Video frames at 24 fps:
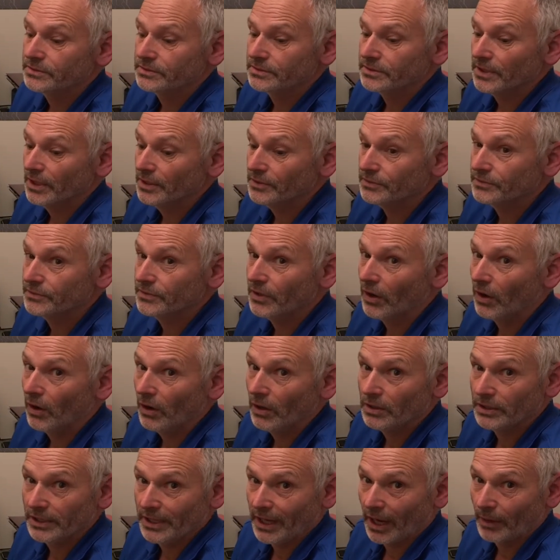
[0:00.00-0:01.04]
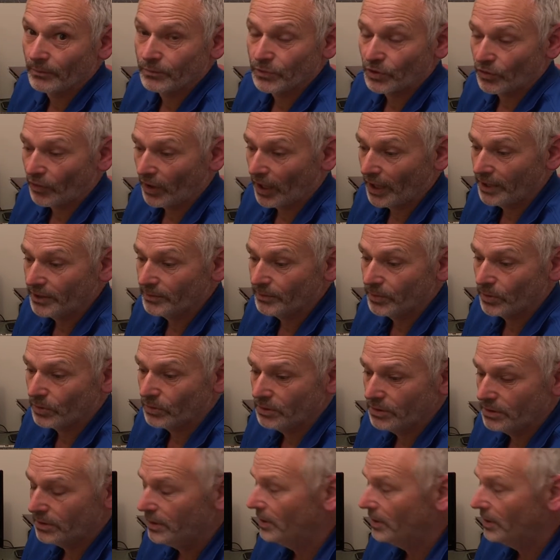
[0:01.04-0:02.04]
so it's highly upgradable.